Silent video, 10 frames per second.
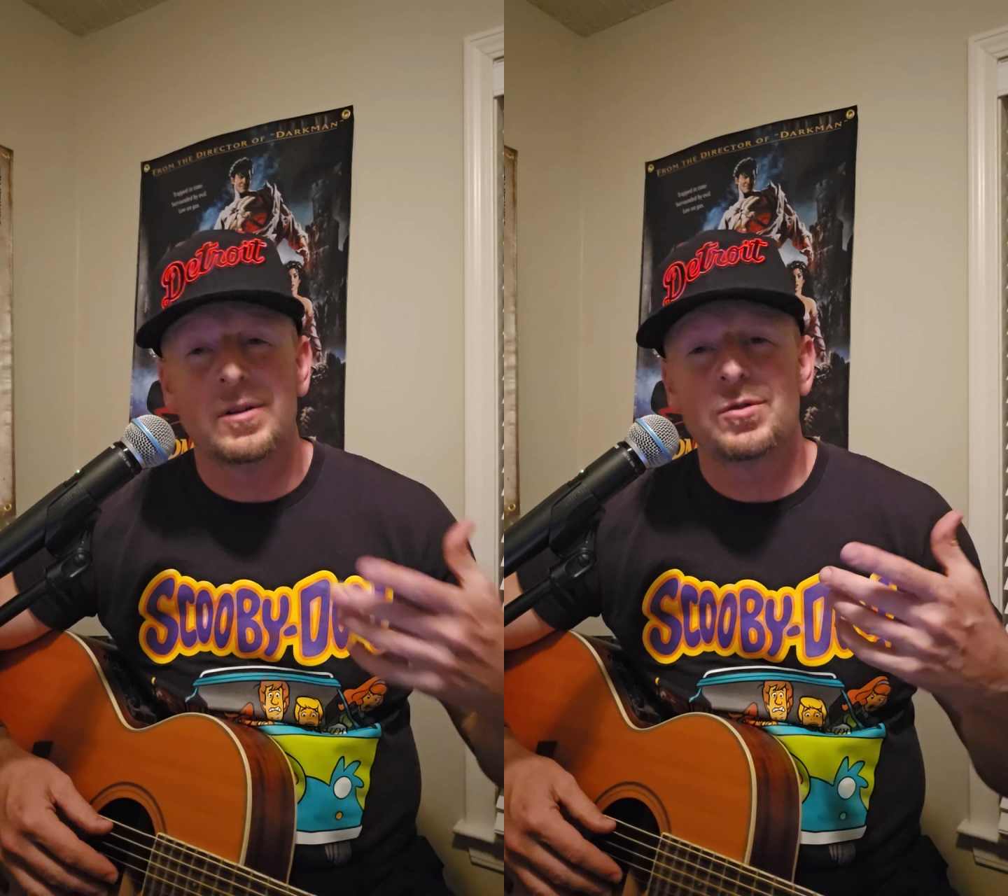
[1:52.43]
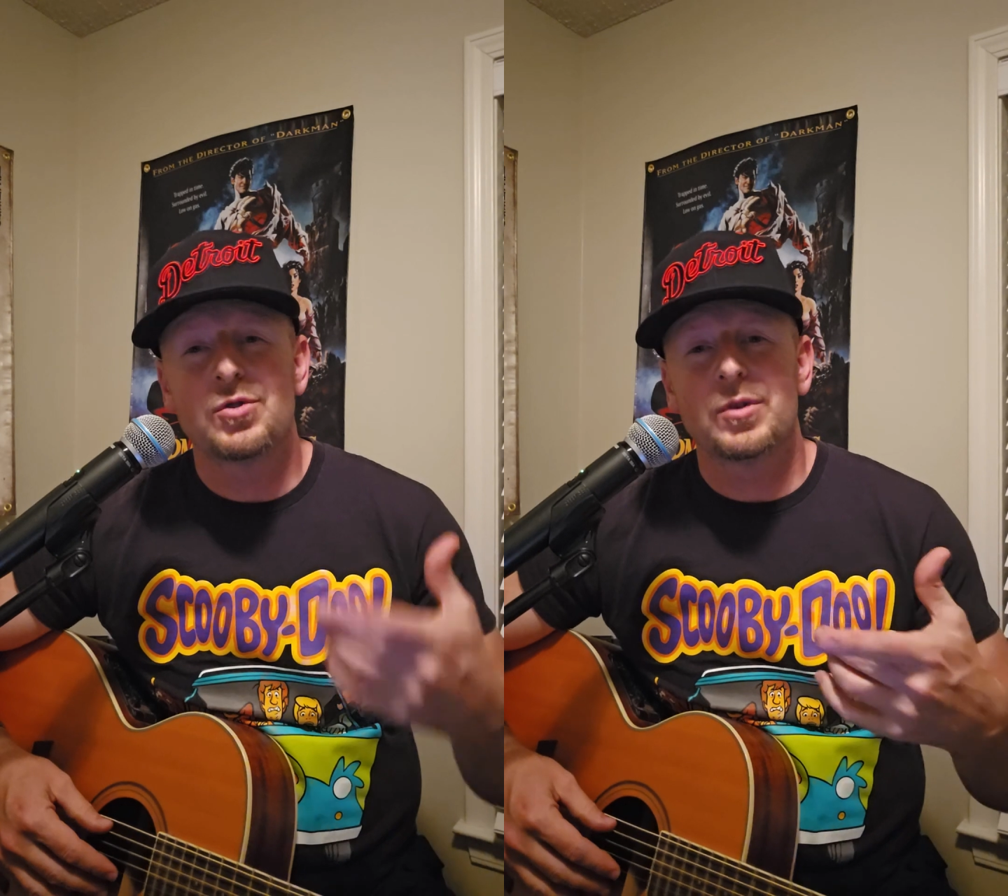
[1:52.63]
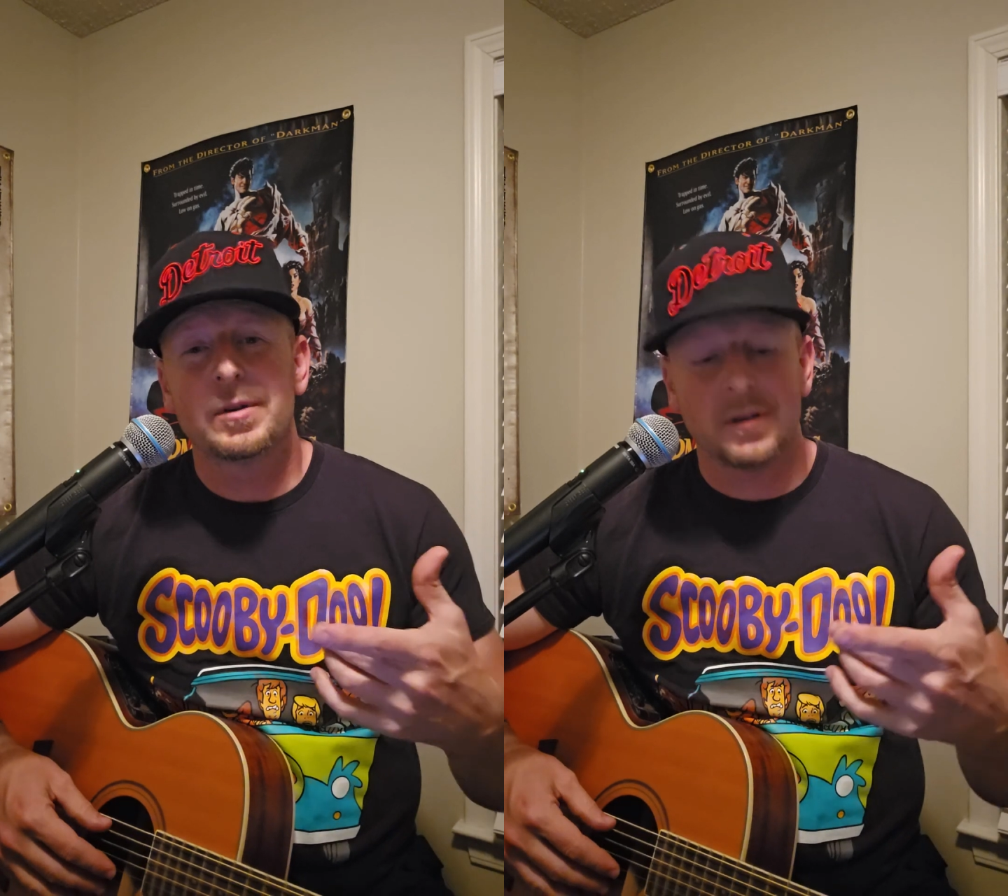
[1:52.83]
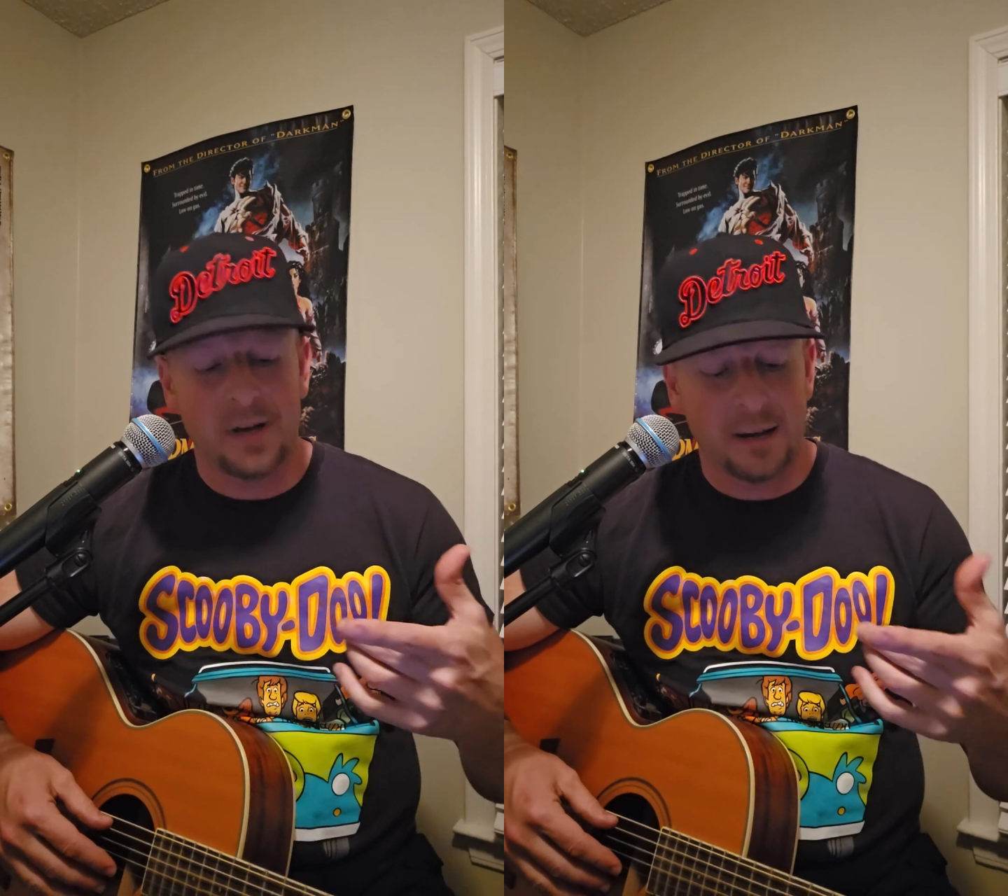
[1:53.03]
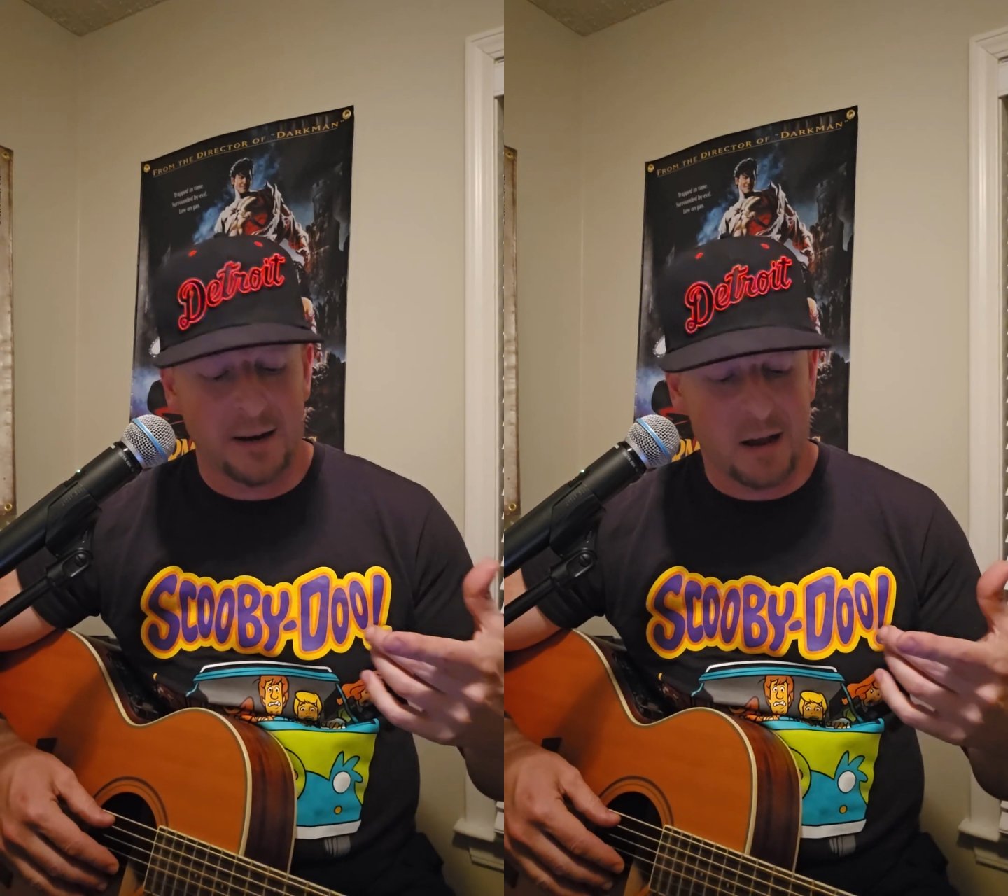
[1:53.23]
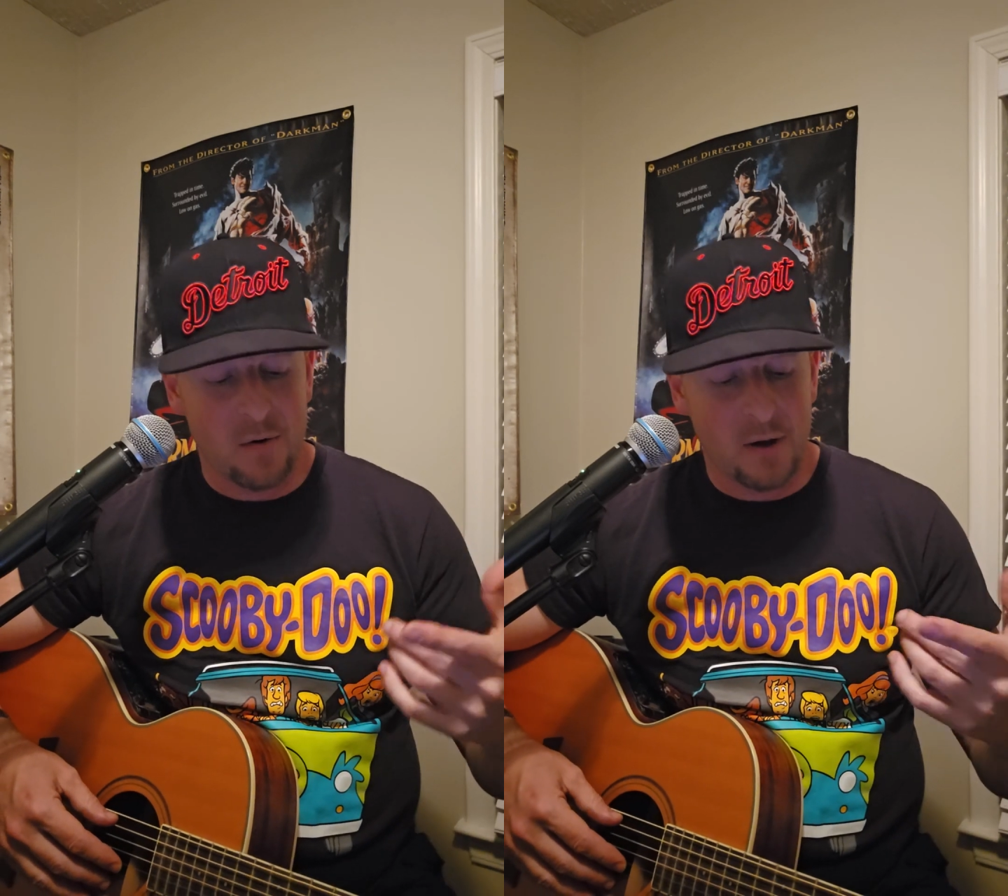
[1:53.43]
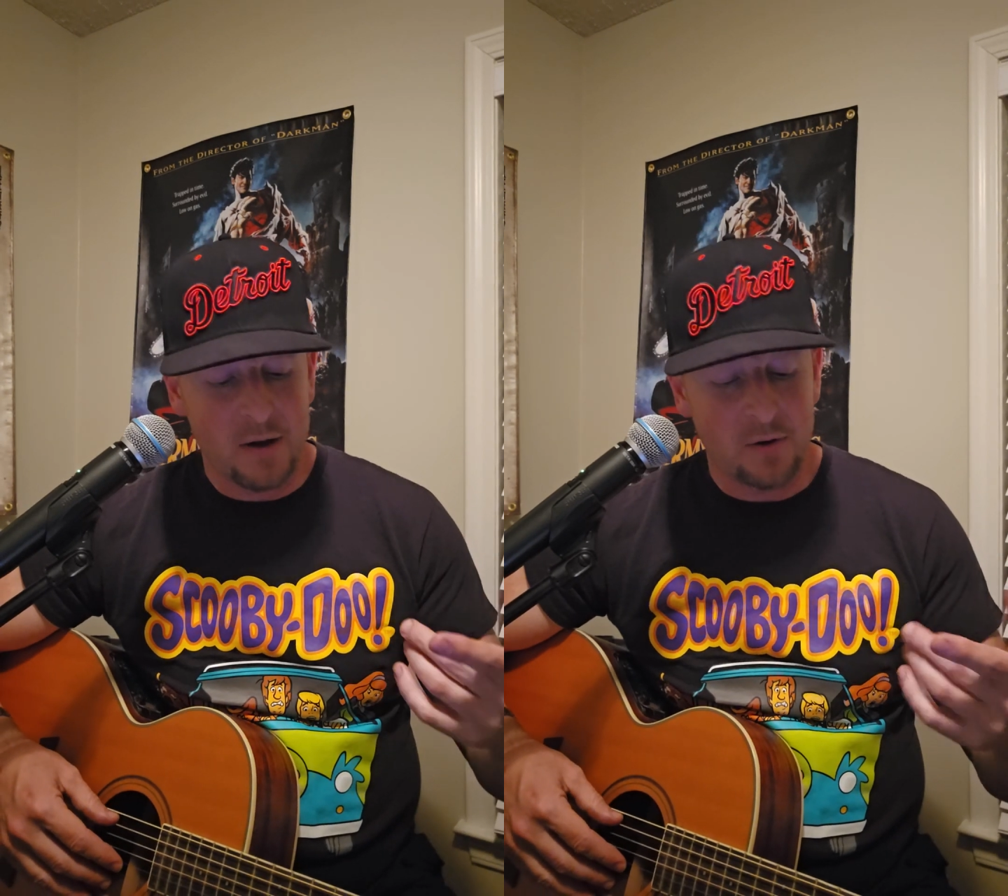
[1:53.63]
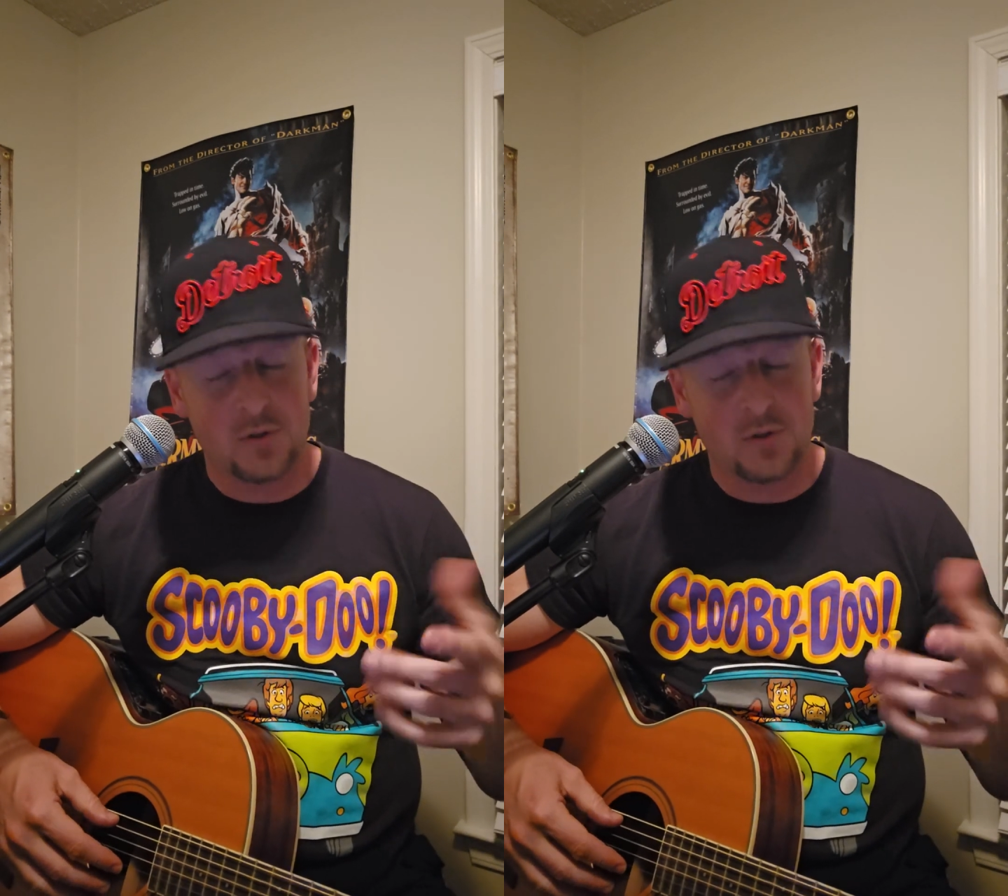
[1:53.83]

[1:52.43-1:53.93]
little trick on how I do it.